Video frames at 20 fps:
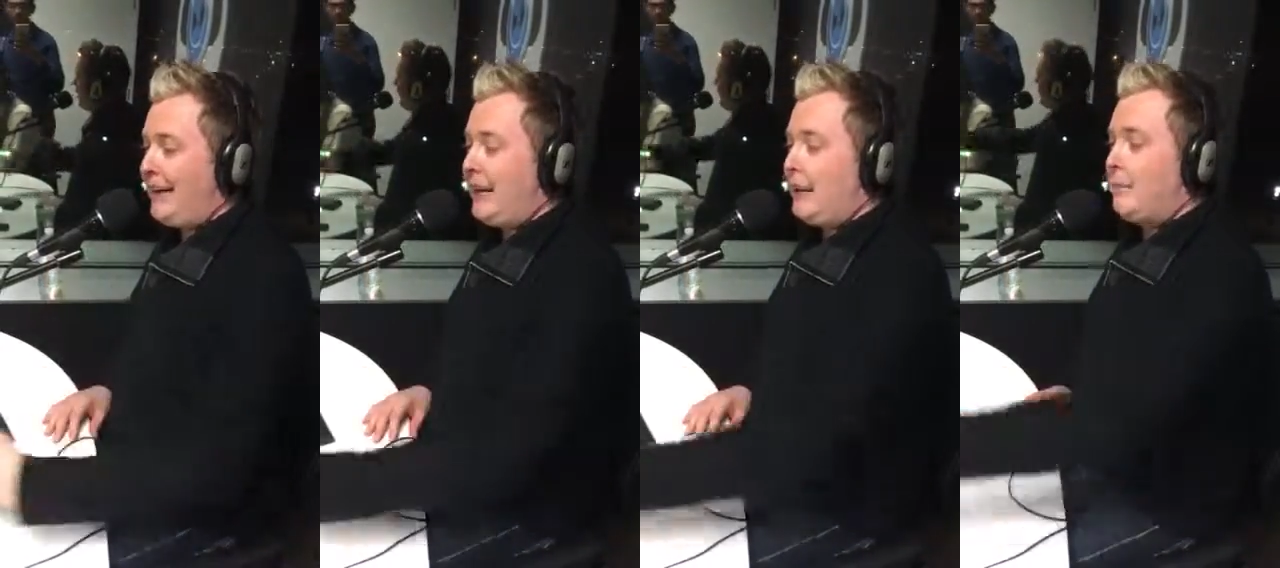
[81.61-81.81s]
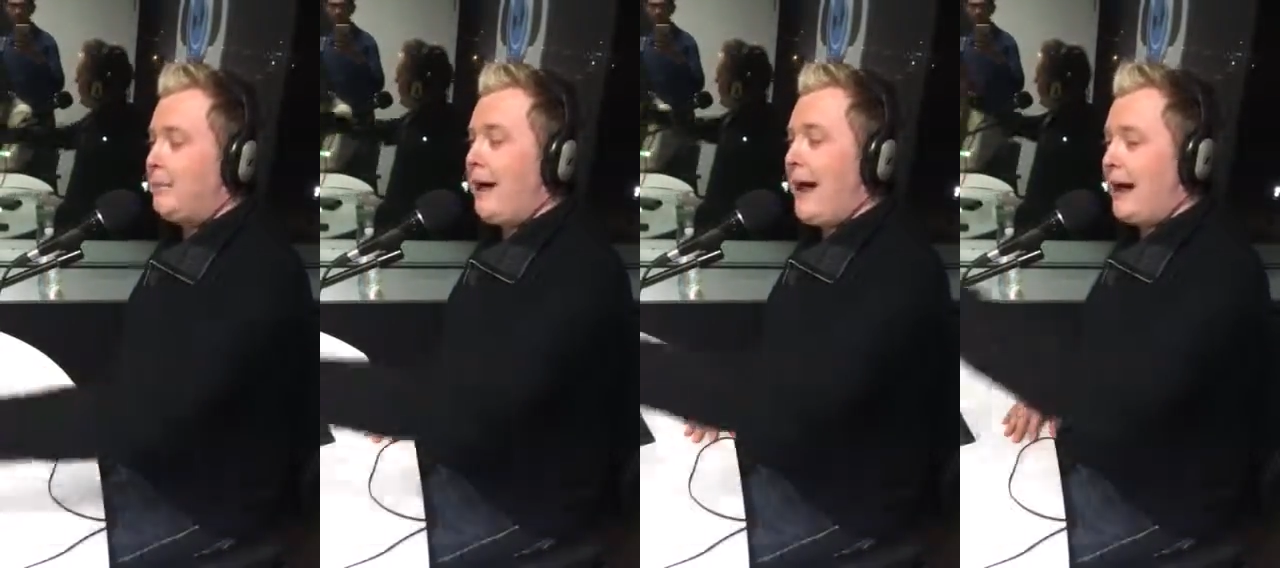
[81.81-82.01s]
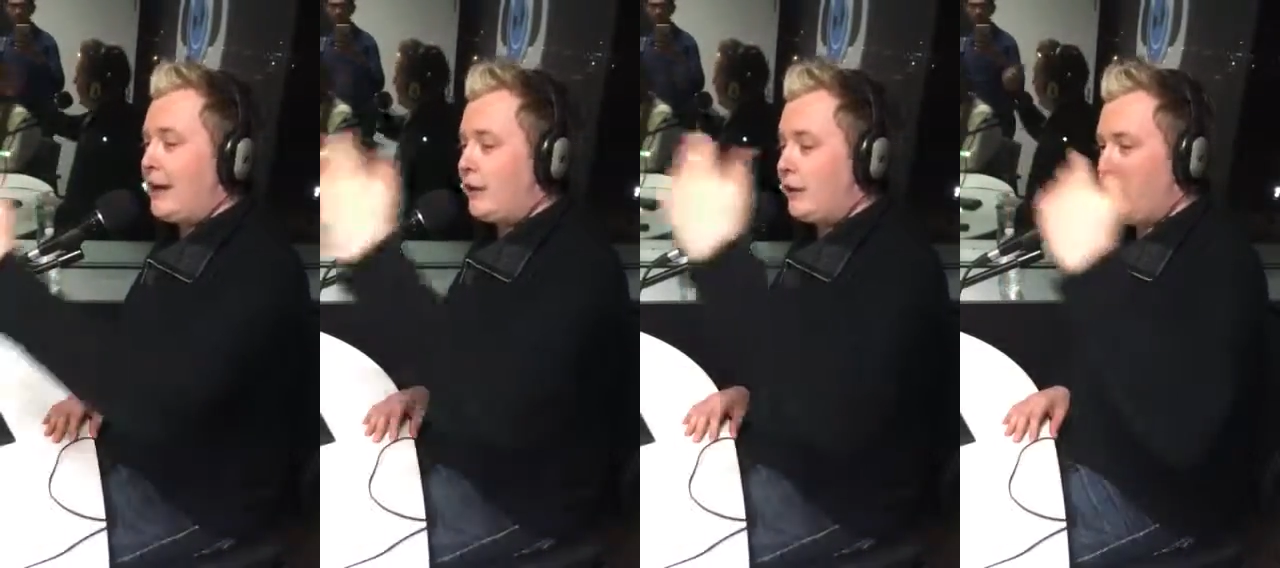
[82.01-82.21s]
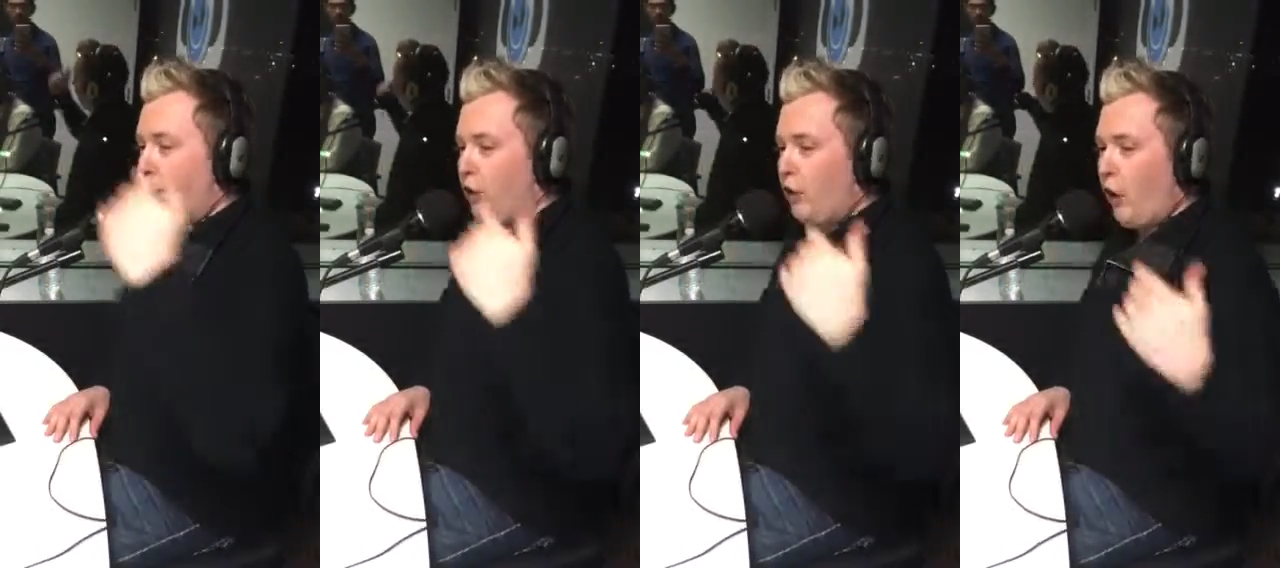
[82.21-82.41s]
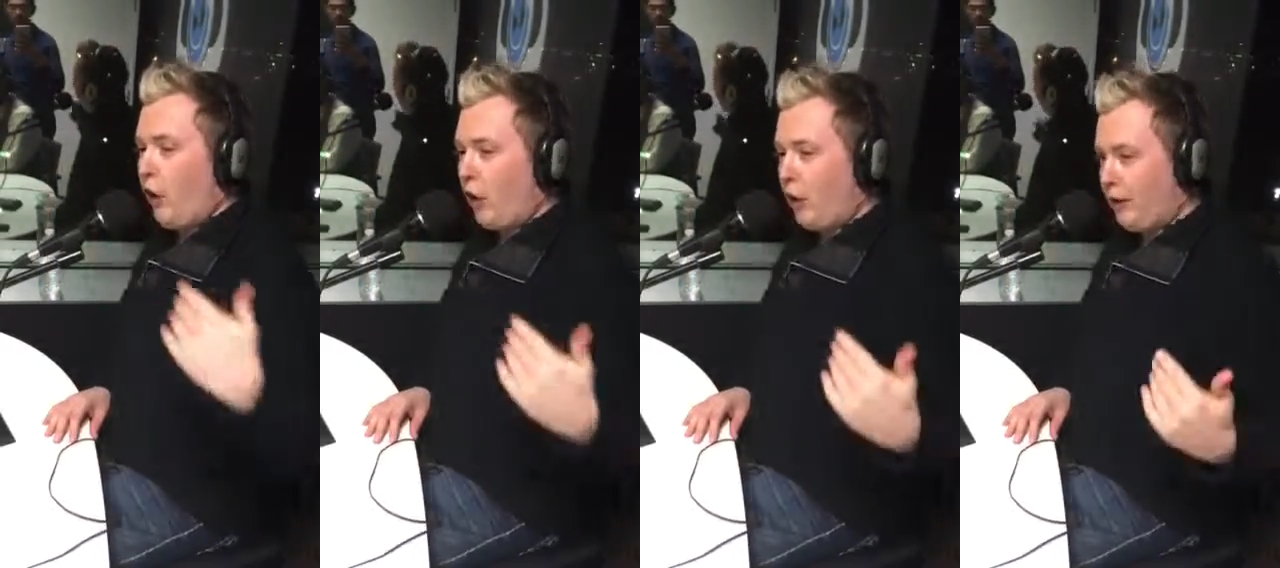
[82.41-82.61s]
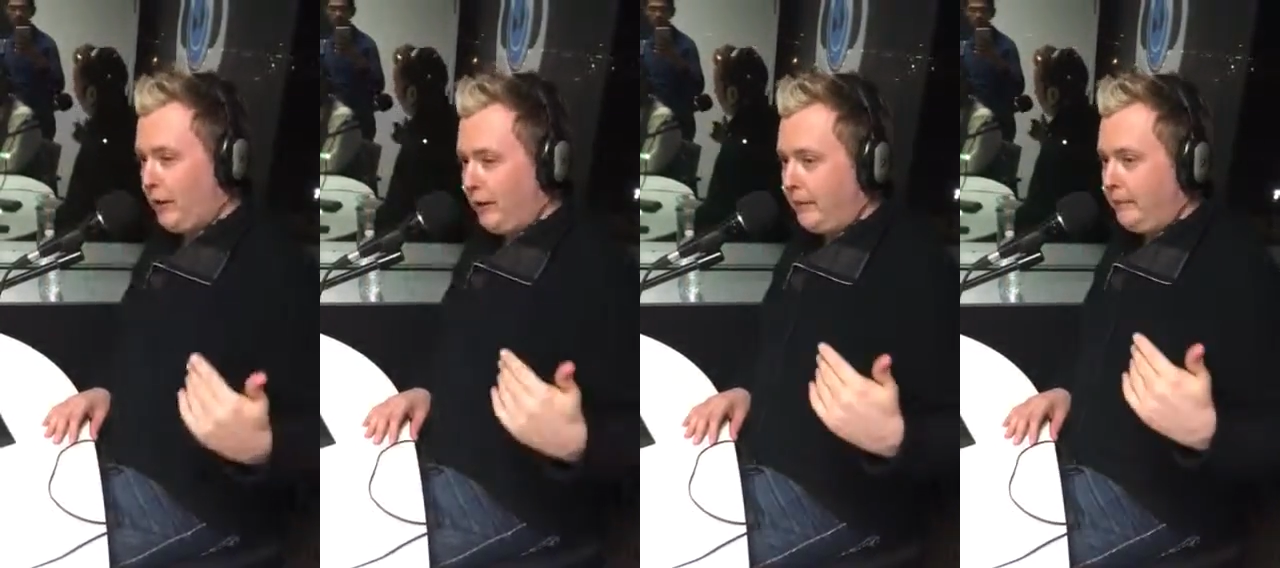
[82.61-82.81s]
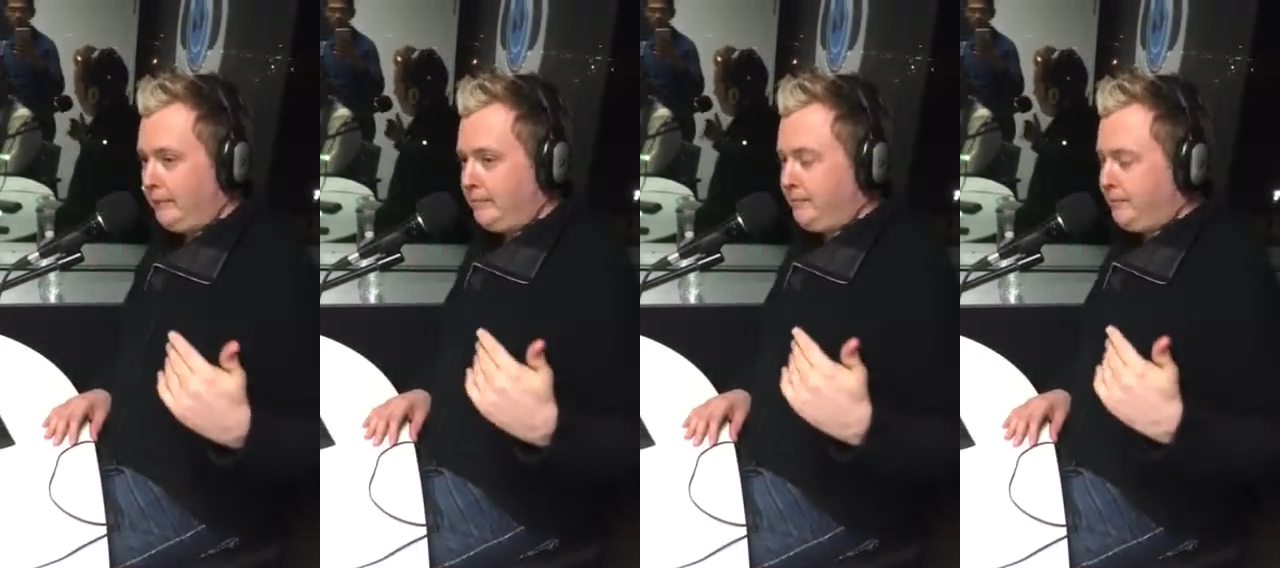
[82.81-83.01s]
getting back to the garden.